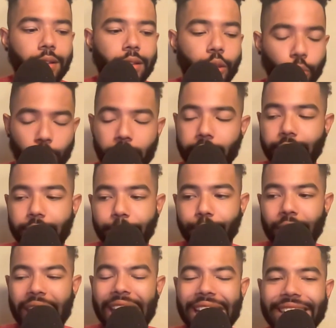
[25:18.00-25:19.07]
the Reds,
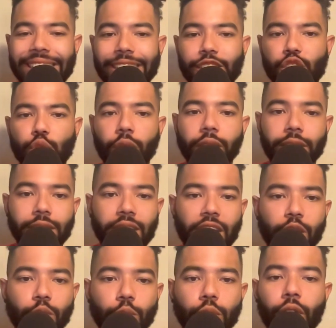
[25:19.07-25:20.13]
easiest strength of
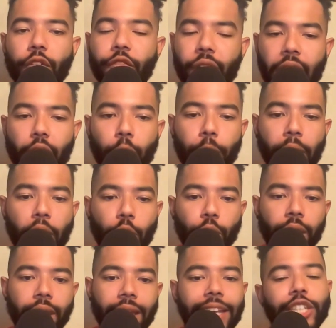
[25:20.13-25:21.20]
schedule, final power
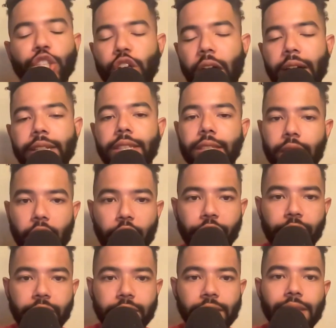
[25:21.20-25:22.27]
ranking, Giants
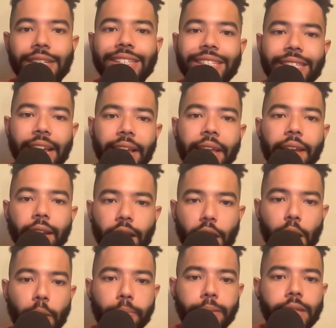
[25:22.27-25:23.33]
toughest, second
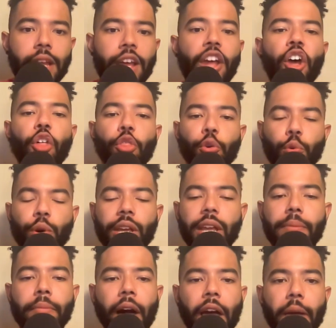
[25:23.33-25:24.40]
Cubs, 3
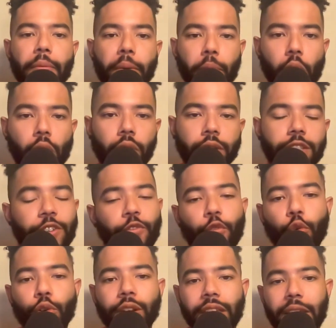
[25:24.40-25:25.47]
Miami Marlins,
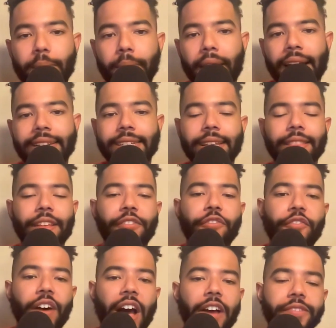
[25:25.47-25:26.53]
4 D-backs, and then
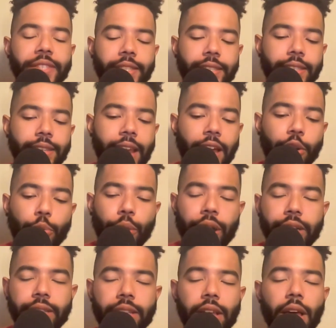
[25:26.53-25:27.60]
5 Cincinnati
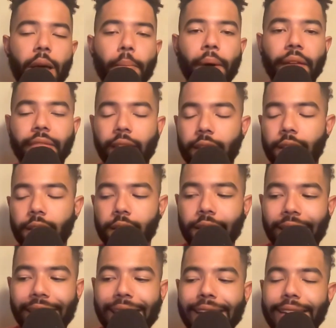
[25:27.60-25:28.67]
Reds. But at the end of the
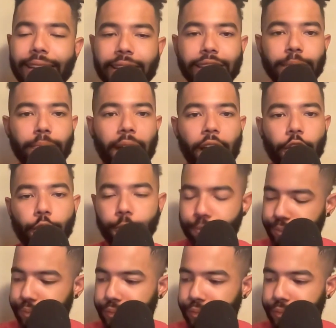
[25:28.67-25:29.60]
day, it doesn't matter.